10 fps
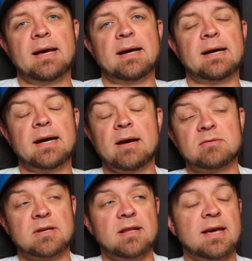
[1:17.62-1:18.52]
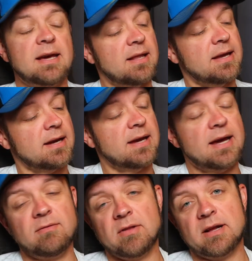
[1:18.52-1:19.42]
Uh, outside of that, like I
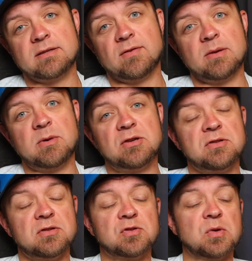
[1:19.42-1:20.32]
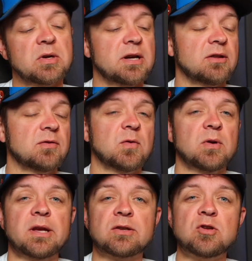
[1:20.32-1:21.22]
have lots of automations and shortcuts
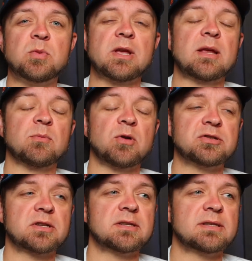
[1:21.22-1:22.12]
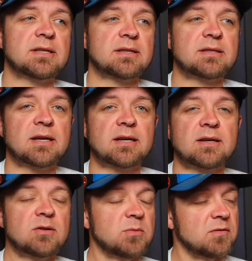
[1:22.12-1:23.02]
for like duplicating projects in TickTick.
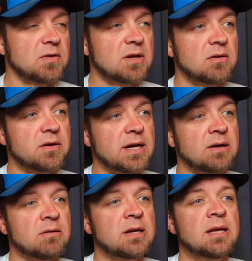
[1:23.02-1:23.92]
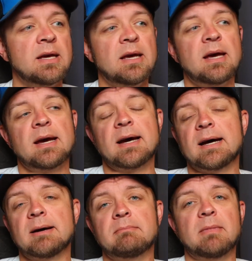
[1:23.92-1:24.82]
There'll be a video on that one
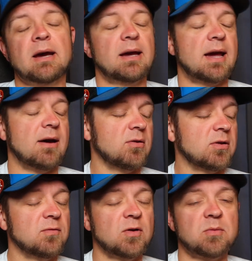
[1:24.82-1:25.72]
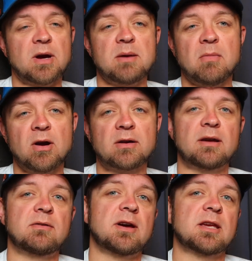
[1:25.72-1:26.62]
um, how to convert my
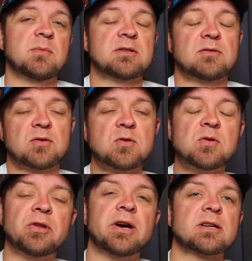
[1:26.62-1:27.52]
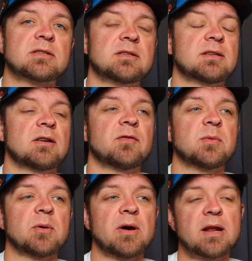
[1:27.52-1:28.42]
Markdown documents out to Google Docs to send off
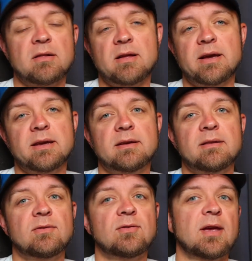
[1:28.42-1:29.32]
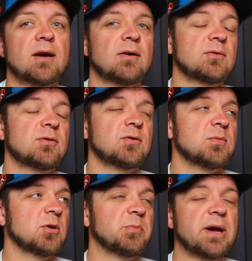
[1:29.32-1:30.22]
to my writing clients, how to
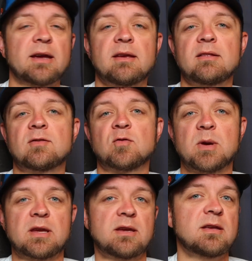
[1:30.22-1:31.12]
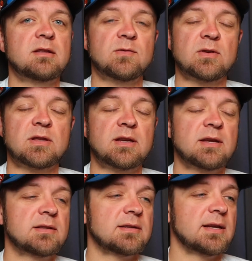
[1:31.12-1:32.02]
build packing lists for my kids for
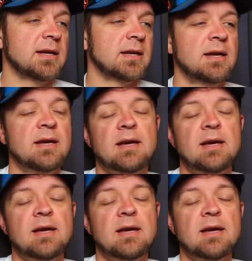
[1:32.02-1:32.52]
things like